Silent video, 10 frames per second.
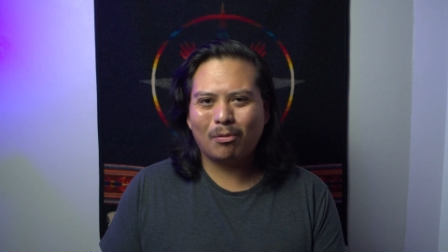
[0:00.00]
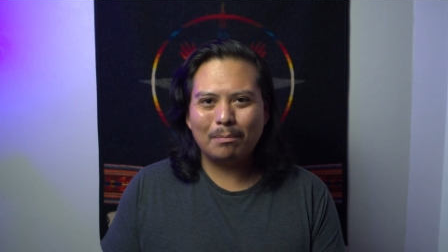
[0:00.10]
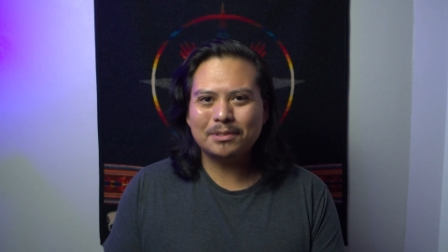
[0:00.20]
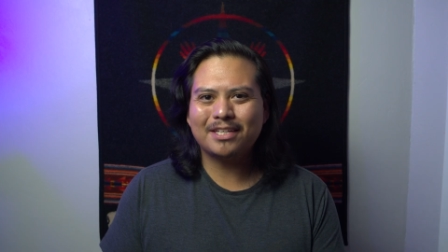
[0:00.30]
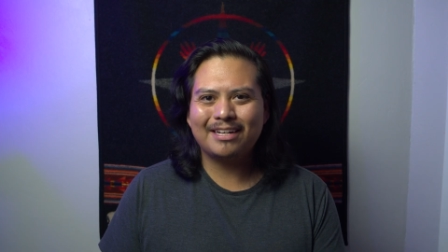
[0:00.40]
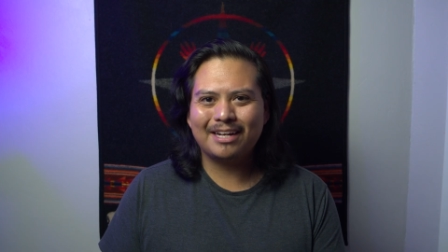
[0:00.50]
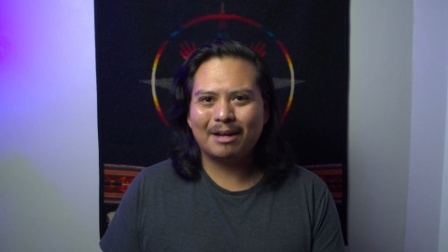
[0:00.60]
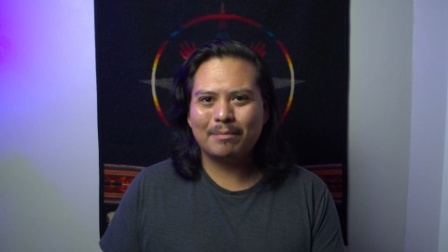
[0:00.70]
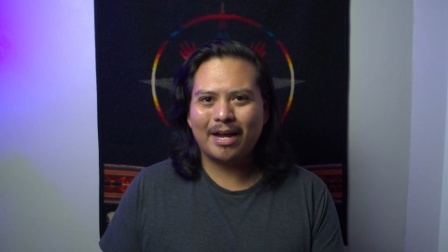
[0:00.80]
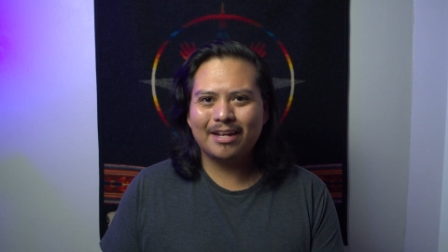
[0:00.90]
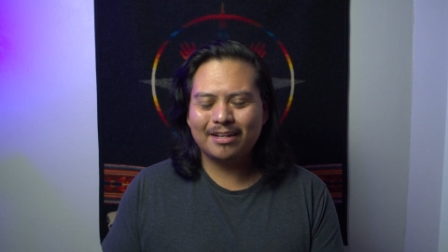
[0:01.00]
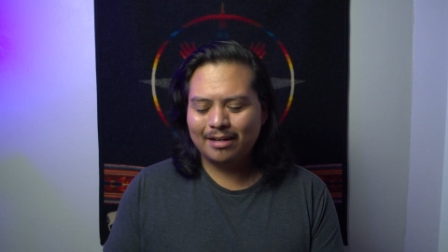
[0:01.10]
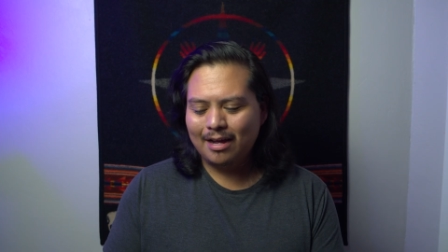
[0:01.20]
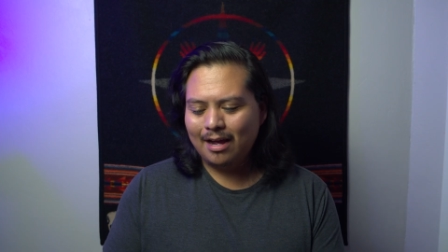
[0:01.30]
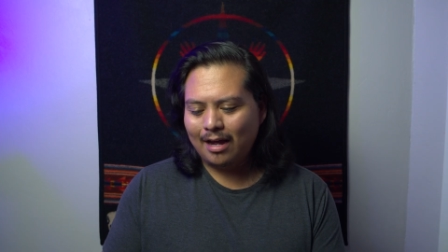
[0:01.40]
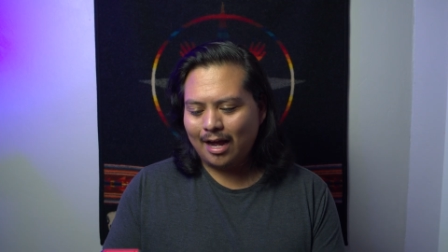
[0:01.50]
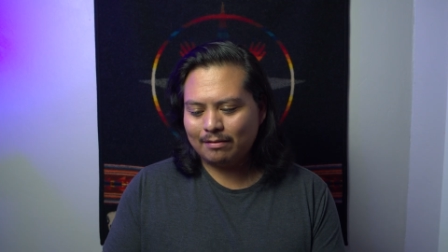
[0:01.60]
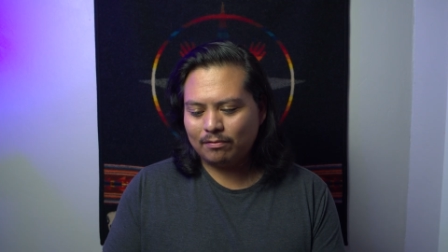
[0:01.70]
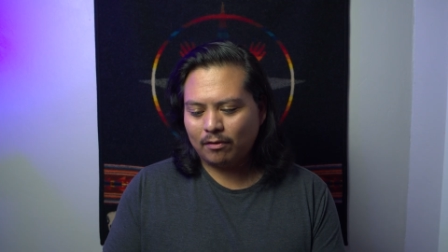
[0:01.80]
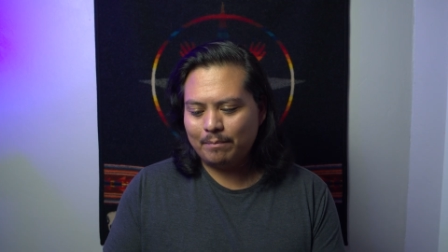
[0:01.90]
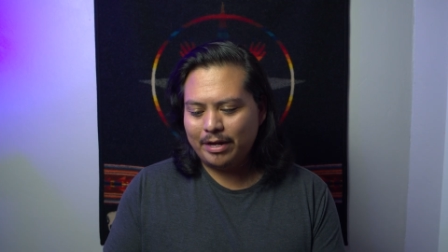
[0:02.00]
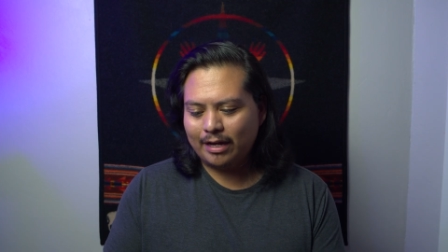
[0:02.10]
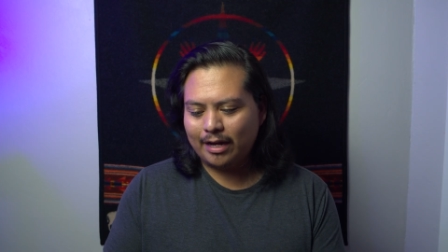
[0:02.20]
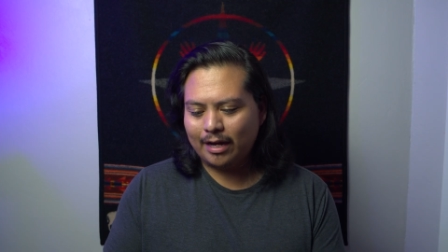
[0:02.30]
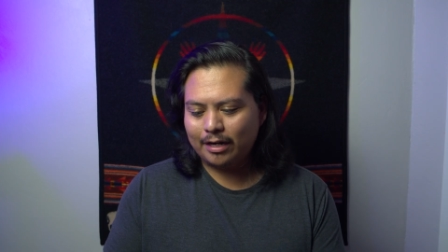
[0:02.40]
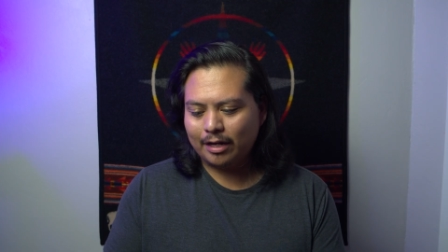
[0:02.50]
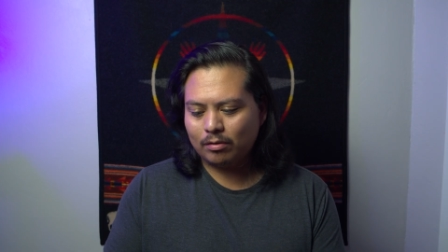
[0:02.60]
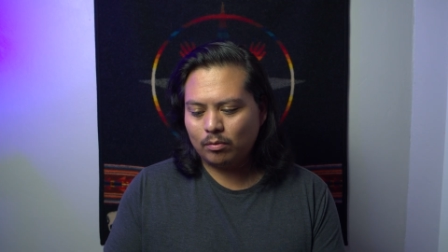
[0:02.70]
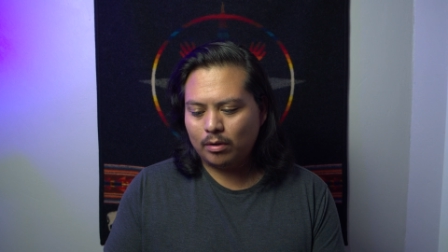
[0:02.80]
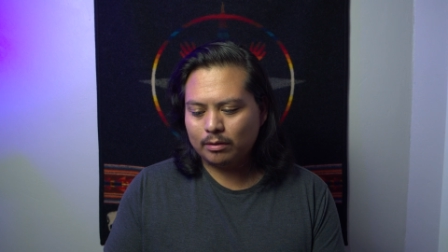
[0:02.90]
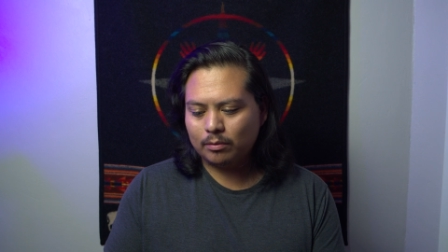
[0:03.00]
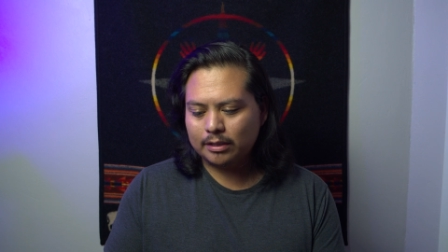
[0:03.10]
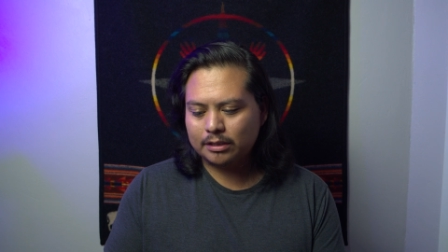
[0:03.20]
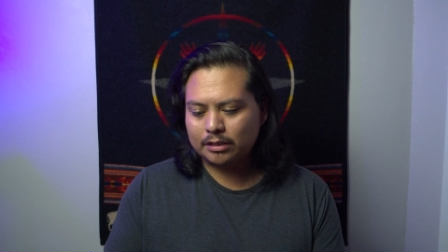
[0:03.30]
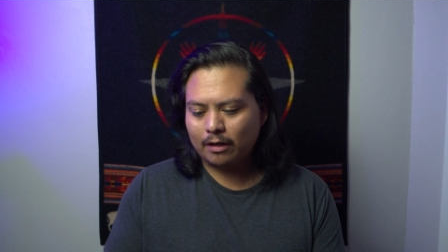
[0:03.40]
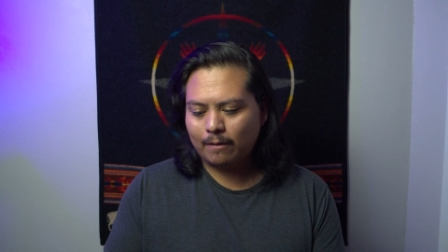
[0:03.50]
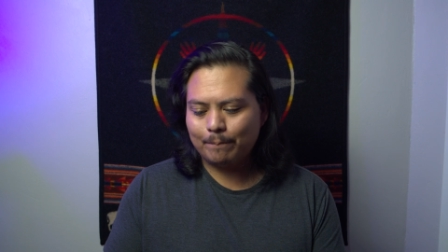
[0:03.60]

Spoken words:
props to him. And then like for me again, the other one was